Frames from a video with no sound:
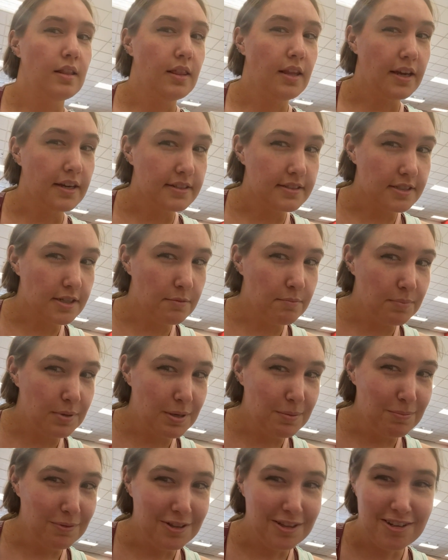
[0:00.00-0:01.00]
Like, some
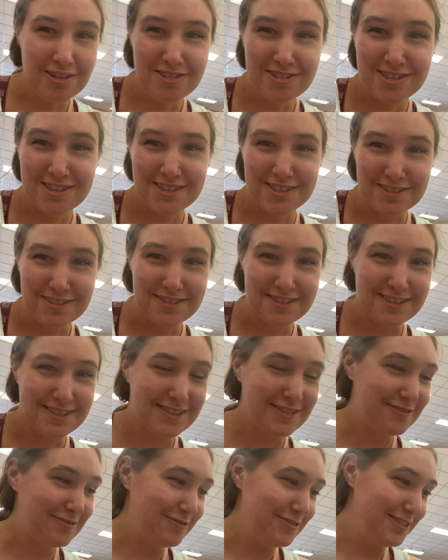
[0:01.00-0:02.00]
people are still in
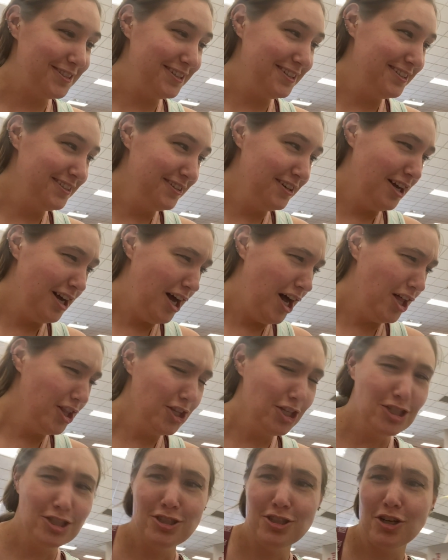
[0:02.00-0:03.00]
school. A
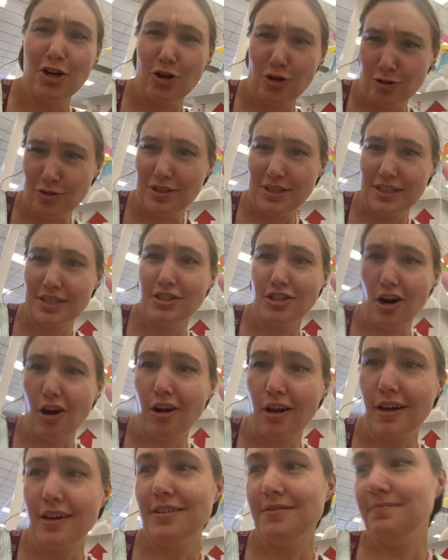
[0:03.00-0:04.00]
little early,
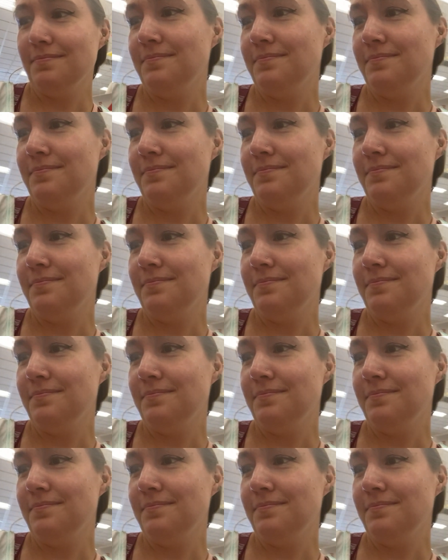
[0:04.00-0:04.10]
Target.